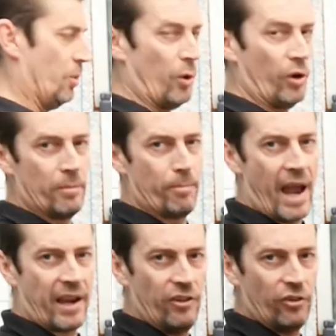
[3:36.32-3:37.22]
Pulling
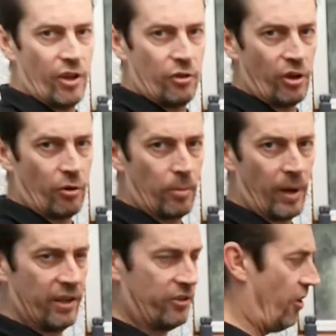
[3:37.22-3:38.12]
back into those shoulder
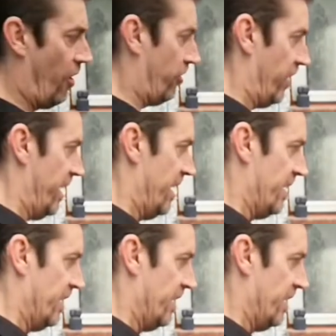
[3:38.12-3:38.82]
blades nicely